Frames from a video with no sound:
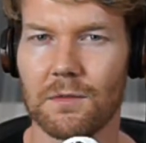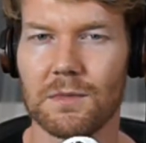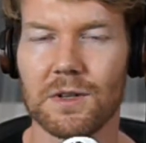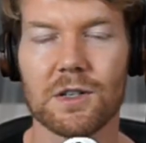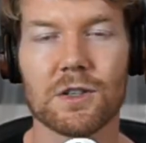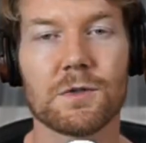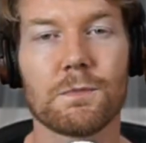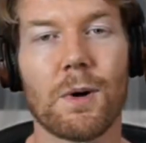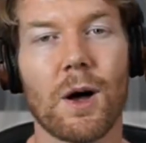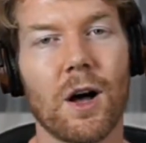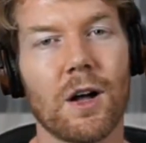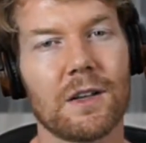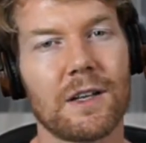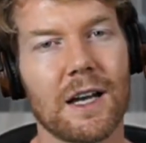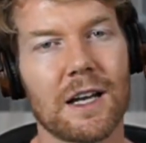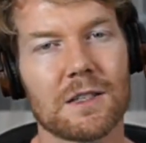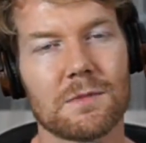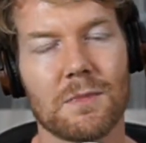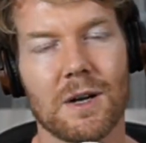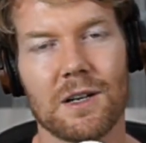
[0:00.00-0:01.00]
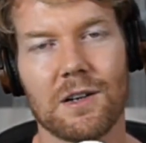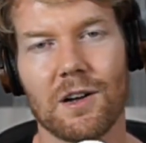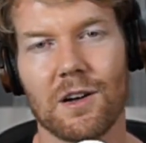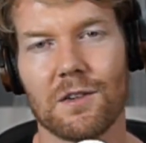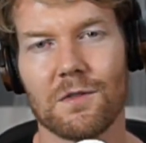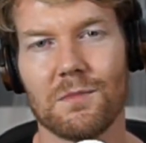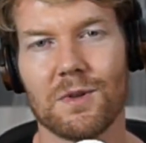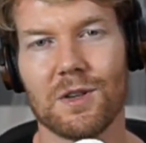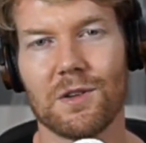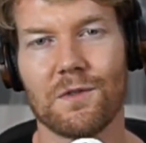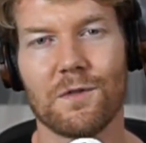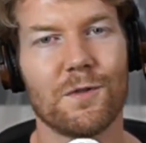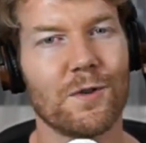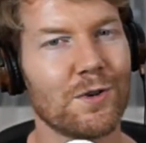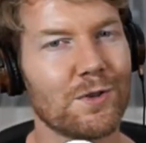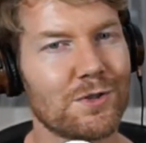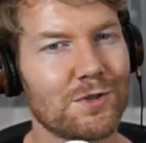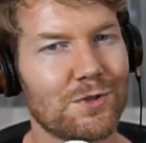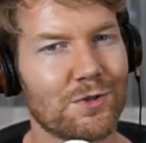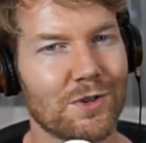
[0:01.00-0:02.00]
because podcast might not have been the
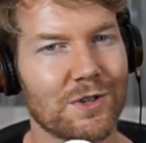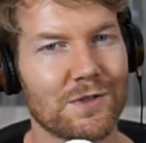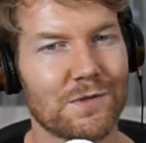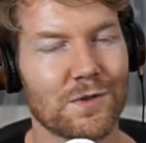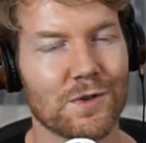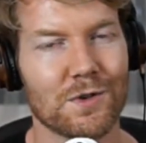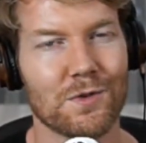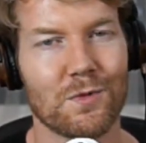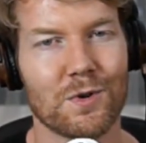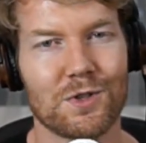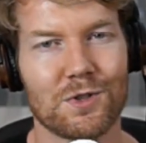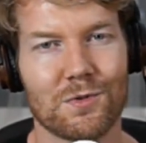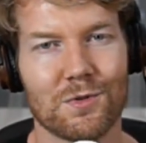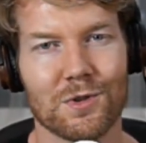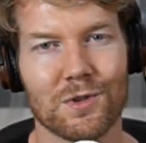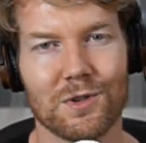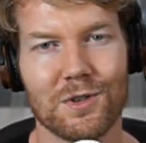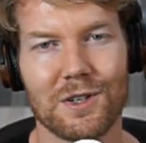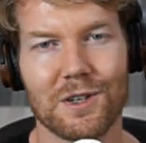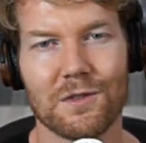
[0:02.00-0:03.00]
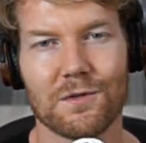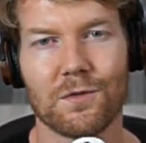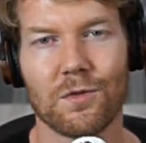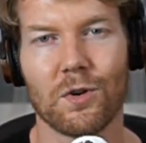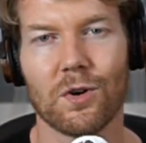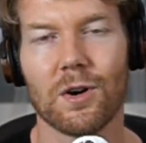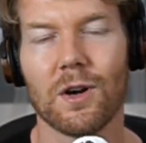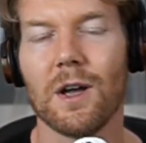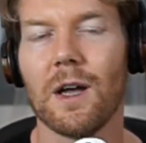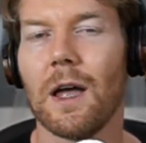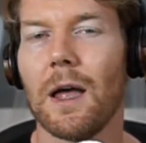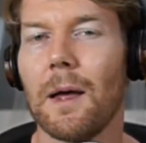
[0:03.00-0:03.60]
first choice for you, what you were looking for.